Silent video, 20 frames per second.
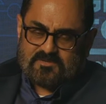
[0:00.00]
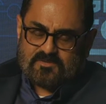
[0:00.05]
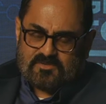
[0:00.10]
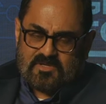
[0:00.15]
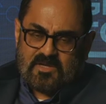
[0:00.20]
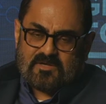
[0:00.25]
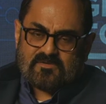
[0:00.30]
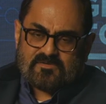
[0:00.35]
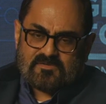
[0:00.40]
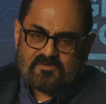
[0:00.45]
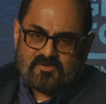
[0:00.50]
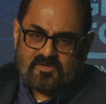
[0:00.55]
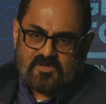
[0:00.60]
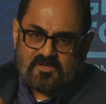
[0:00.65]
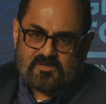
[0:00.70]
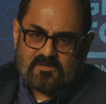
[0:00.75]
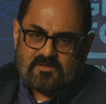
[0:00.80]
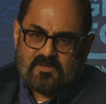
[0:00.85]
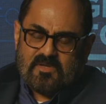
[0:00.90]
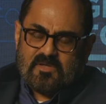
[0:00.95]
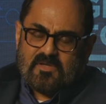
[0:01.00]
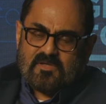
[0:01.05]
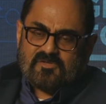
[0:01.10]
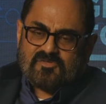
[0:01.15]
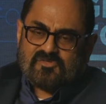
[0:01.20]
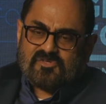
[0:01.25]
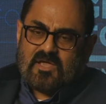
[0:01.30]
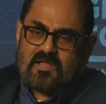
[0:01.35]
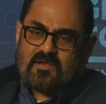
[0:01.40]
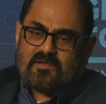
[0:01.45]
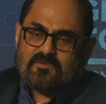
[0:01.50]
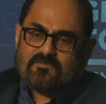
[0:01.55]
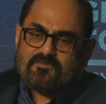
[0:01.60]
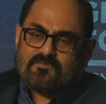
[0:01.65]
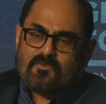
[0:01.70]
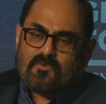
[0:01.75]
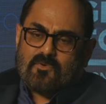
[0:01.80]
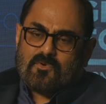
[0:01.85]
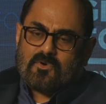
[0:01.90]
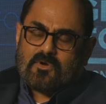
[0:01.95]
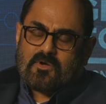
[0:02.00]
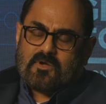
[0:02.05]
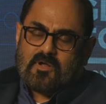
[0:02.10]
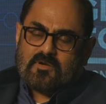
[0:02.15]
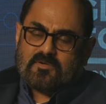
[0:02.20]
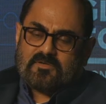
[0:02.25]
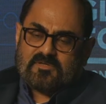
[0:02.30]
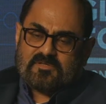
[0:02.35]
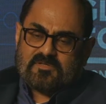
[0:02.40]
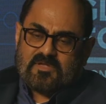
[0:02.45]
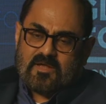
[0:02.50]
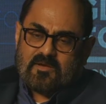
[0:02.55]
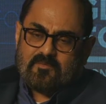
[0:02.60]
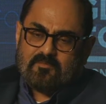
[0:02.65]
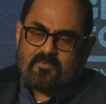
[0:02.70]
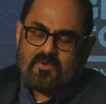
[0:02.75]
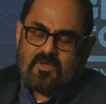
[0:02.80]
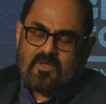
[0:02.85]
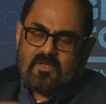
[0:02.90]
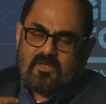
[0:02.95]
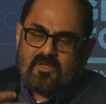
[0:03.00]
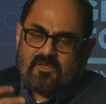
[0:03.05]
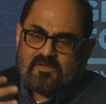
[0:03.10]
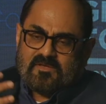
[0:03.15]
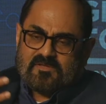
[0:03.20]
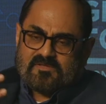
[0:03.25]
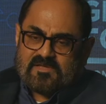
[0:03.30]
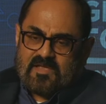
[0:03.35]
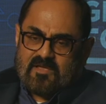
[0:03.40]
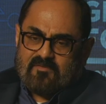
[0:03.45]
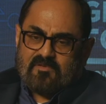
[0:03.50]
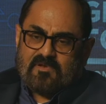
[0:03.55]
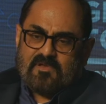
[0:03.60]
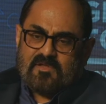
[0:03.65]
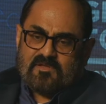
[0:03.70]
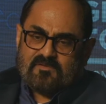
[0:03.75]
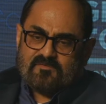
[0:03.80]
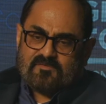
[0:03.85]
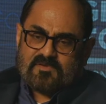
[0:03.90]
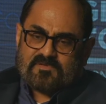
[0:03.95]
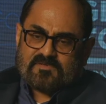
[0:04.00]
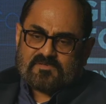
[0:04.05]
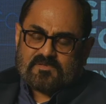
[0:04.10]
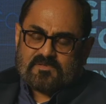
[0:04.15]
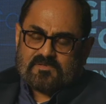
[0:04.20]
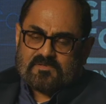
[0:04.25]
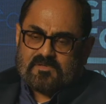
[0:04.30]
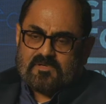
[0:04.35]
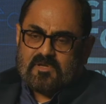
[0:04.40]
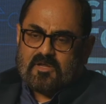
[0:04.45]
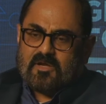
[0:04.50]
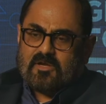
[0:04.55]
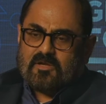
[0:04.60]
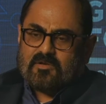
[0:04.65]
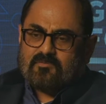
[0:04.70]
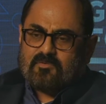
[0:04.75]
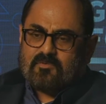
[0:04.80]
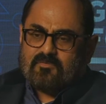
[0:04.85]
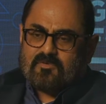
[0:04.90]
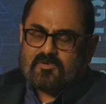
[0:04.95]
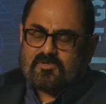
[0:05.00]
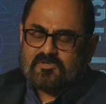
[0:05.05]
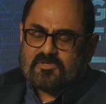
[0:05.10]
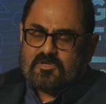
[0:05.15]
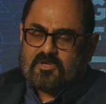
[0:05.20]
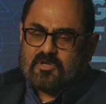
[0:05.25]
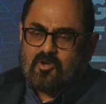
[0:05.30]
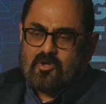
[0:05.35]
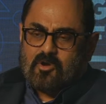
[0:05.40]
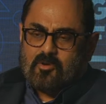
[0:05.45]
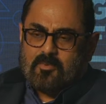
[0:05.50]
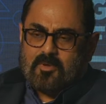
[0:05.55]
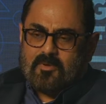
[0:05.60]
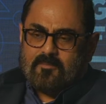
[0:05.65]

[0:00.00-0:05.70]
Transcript: So that is a real challenge for a country that is heavily invested in the narrative of a digital economy.